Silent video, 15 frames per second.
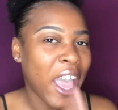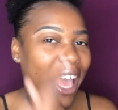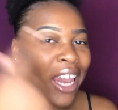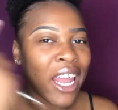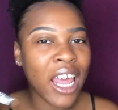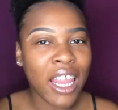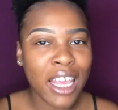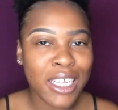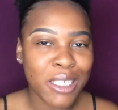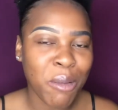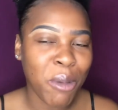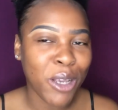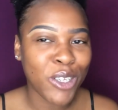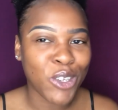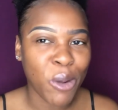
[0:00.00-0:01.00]
and I like to
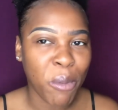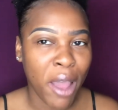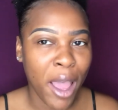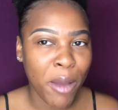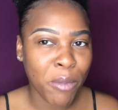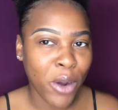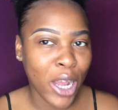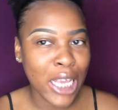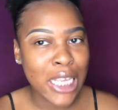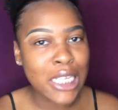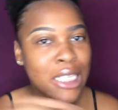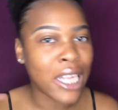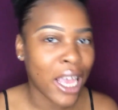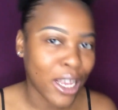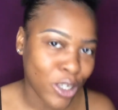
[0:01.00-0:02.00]
make sure my eyebrow
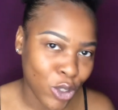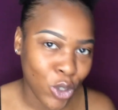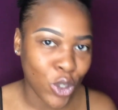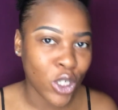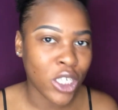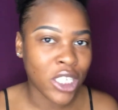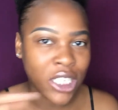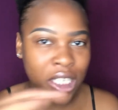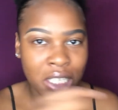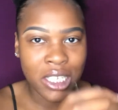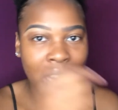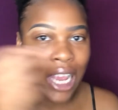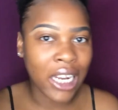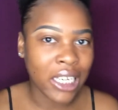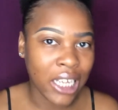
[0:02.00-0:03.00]
is extra just
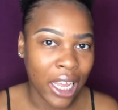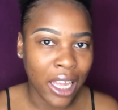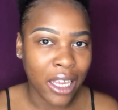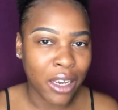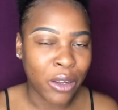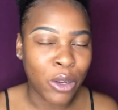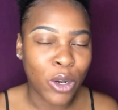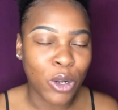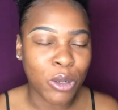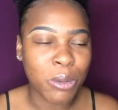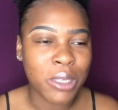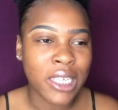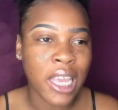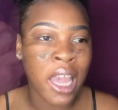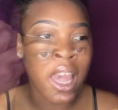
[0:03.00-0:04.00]
like done, you know what I'm
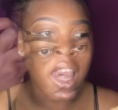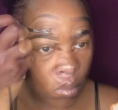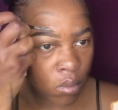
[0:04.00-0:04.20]
saying?